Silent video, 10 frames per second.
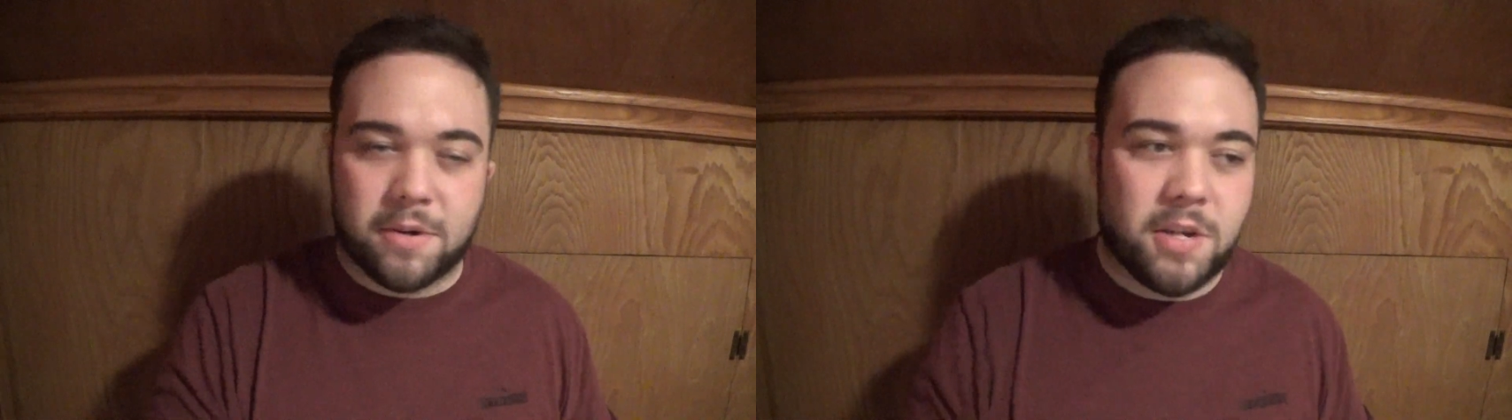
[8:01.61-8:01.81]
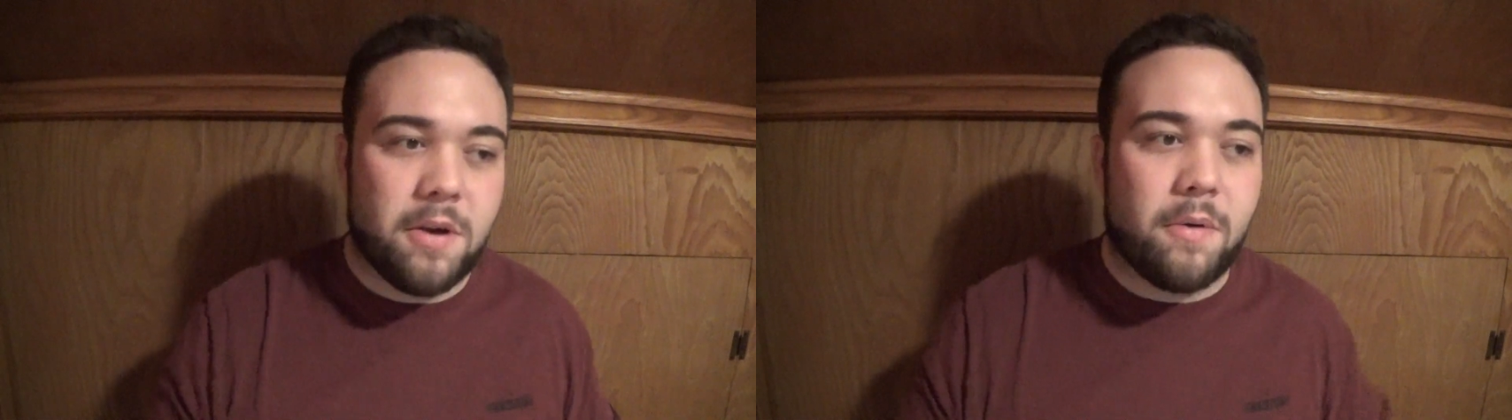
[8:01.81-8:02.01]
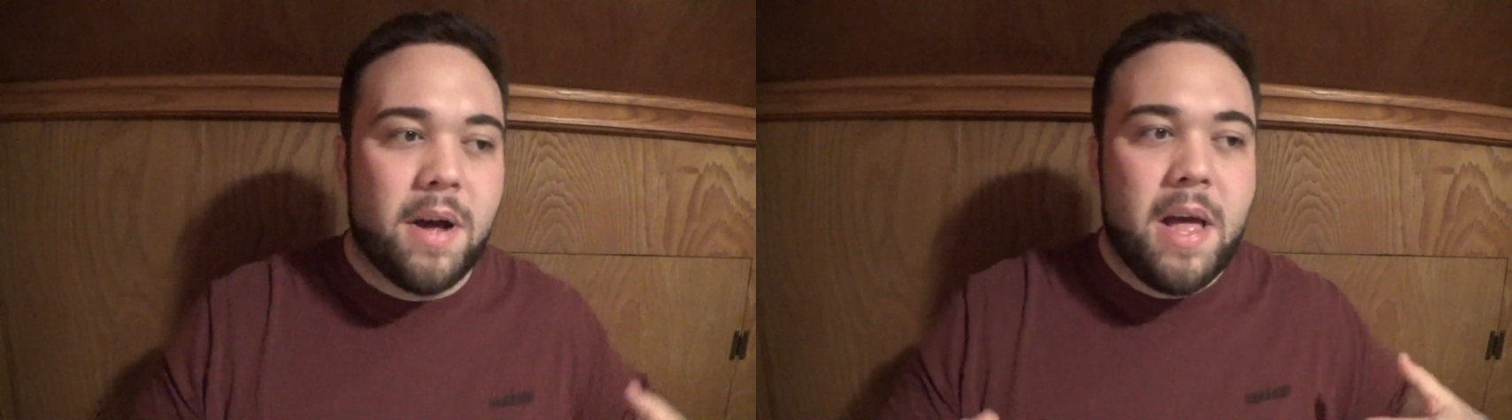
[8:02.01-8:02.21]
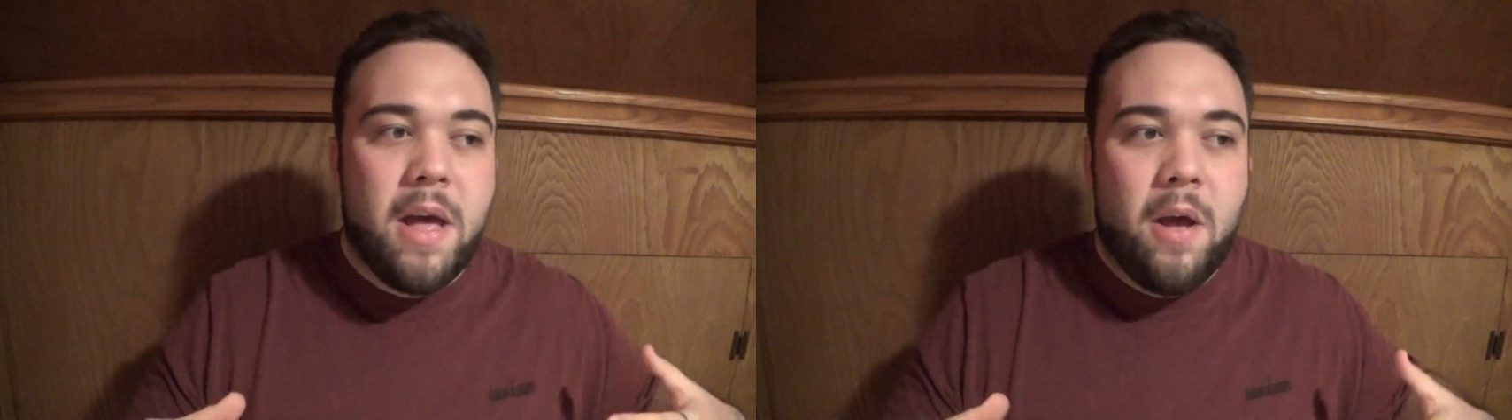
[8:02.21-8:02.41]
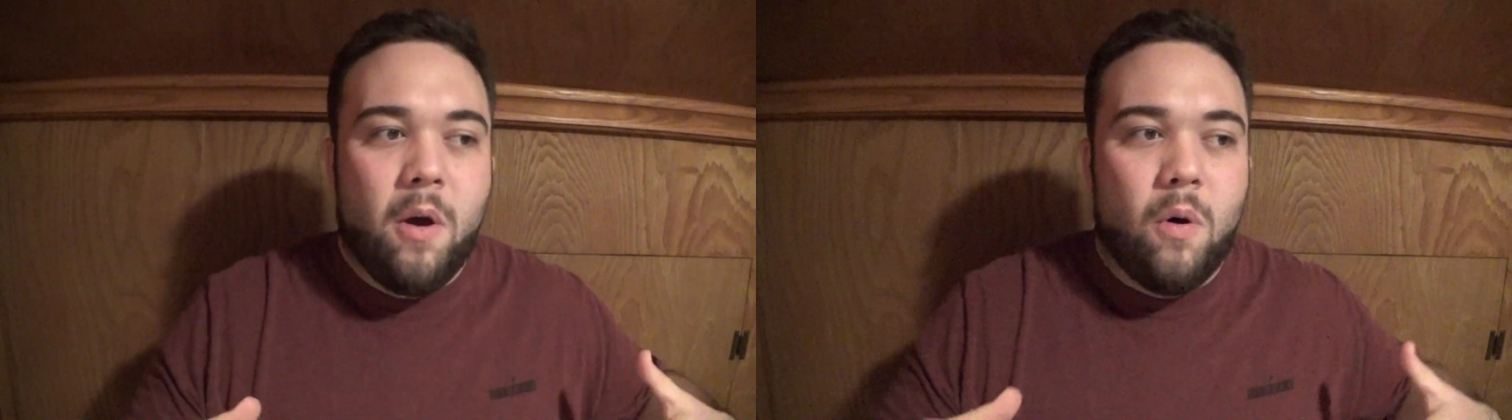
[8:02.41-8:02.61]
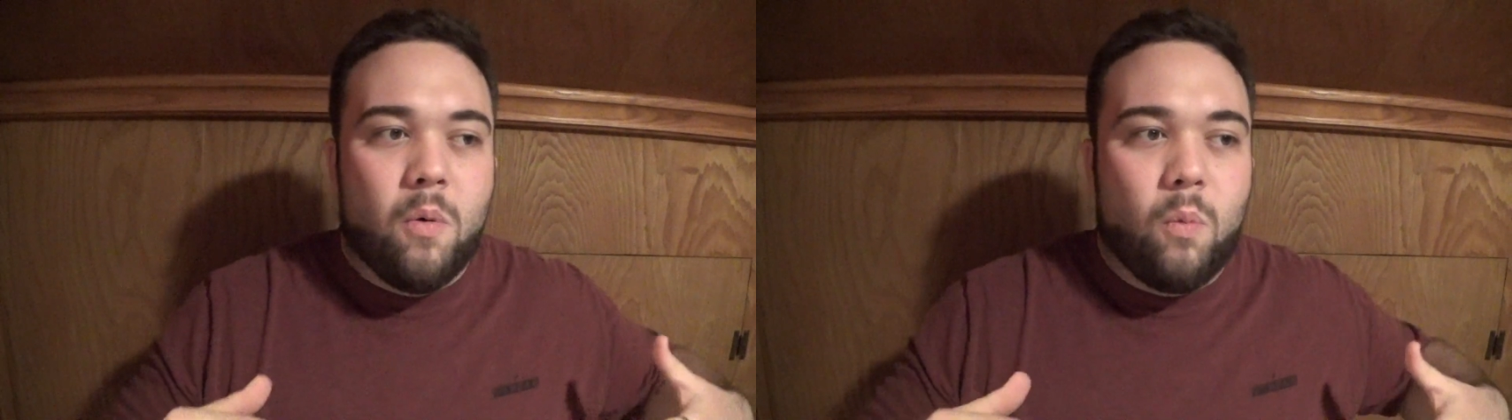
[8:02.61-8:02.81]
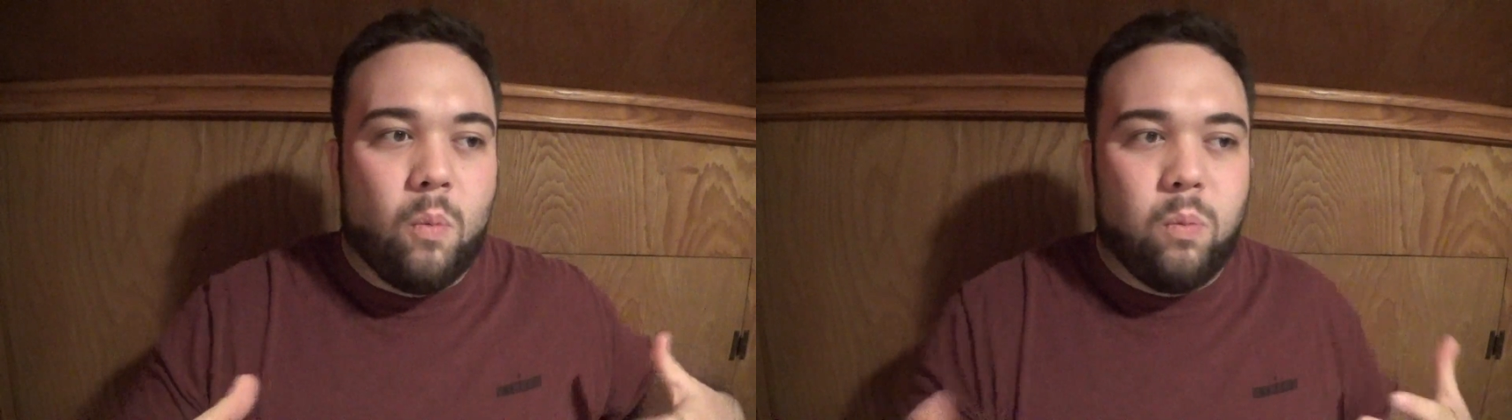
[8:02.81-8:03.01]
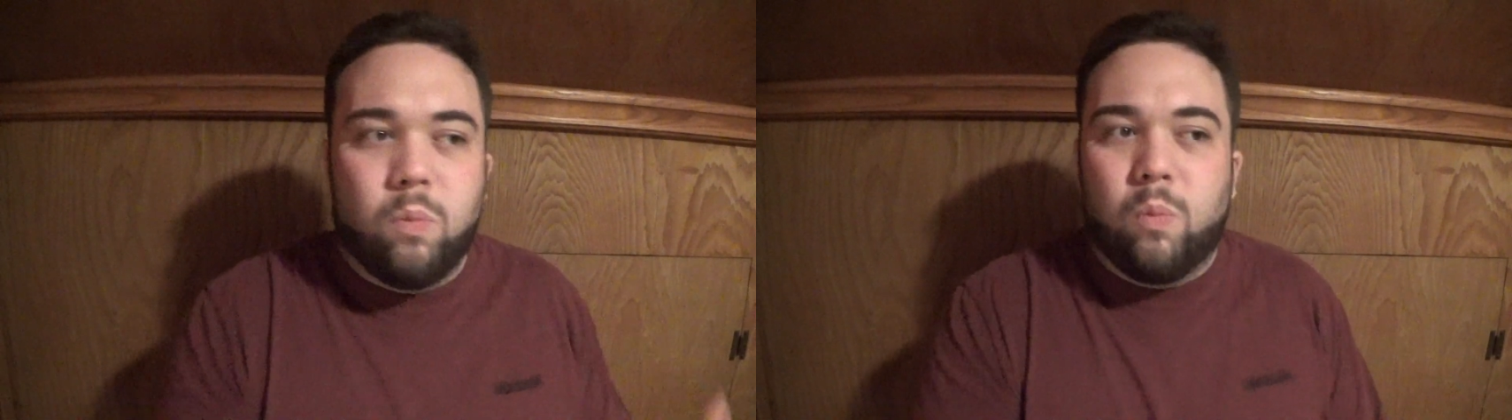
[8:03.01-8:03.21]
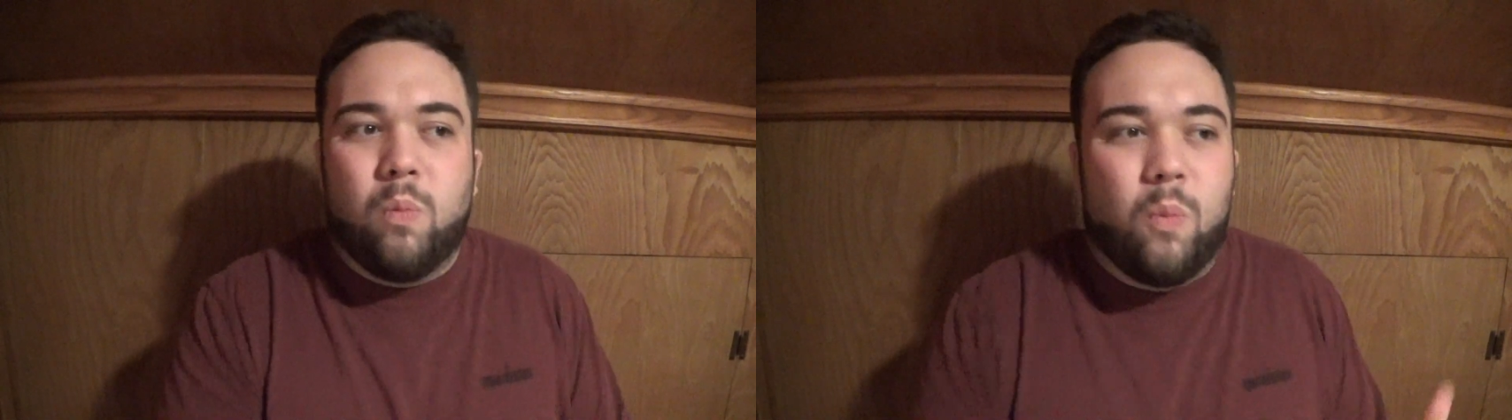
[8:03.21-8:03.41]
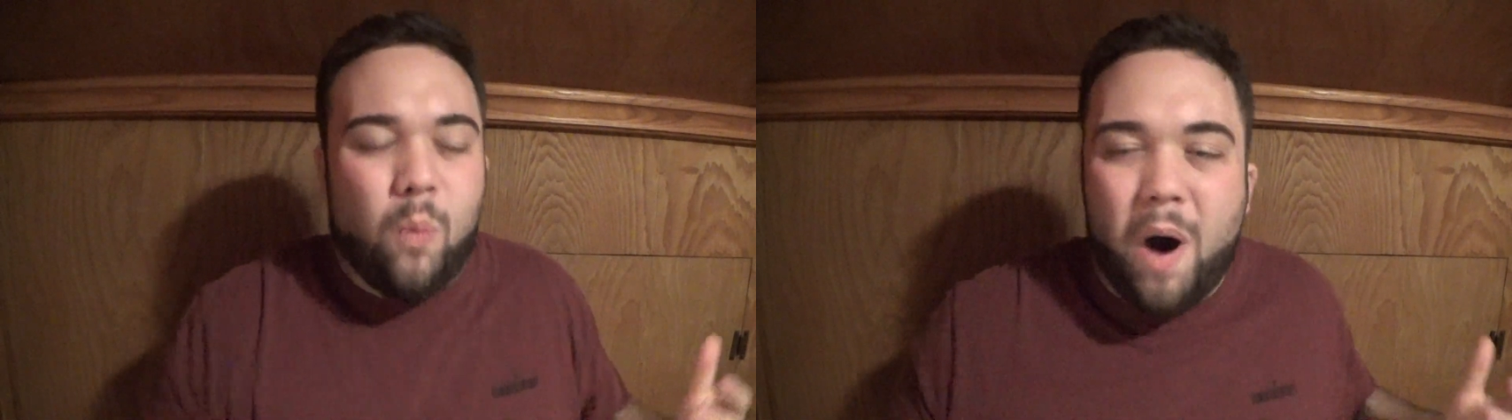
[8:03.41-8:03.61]
two,
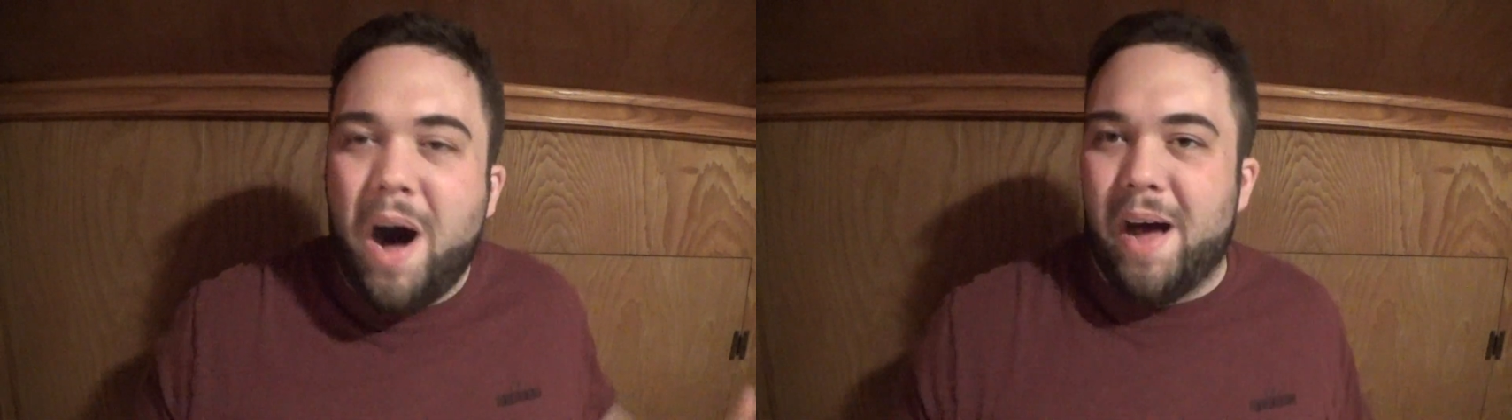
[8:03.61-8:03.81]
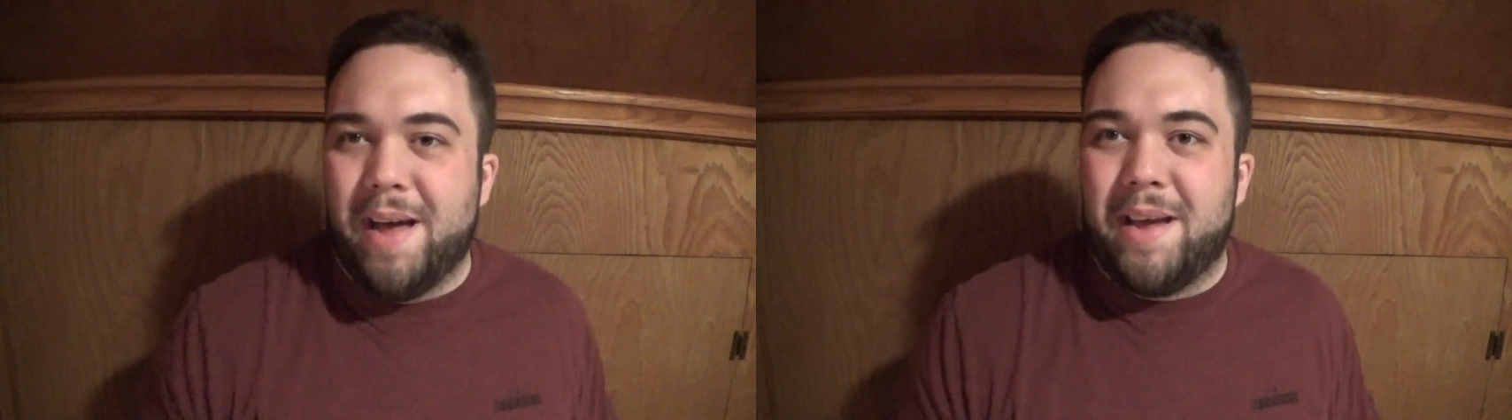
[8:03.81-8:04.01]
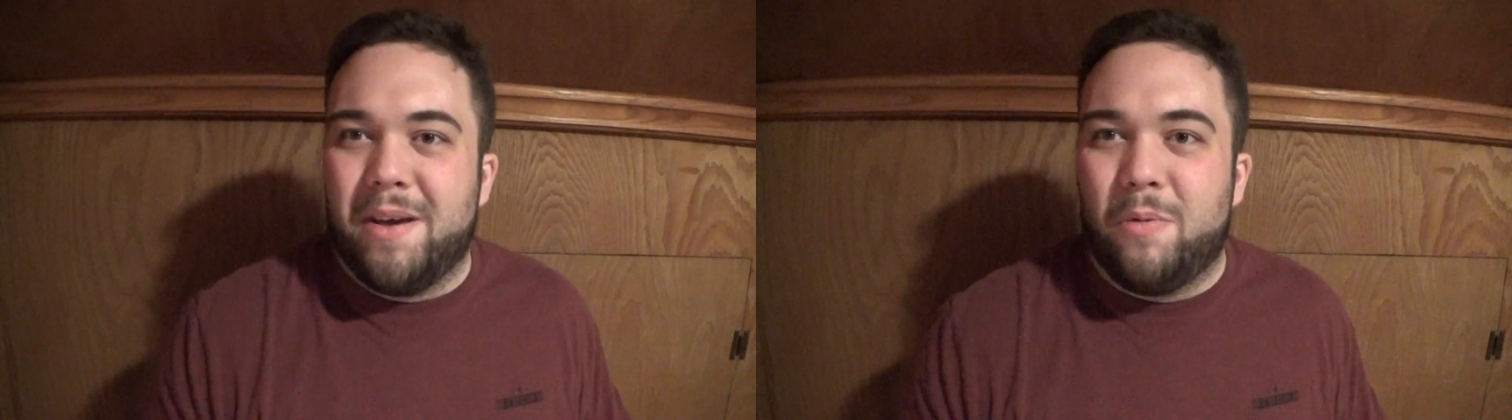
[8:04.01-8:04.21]
why?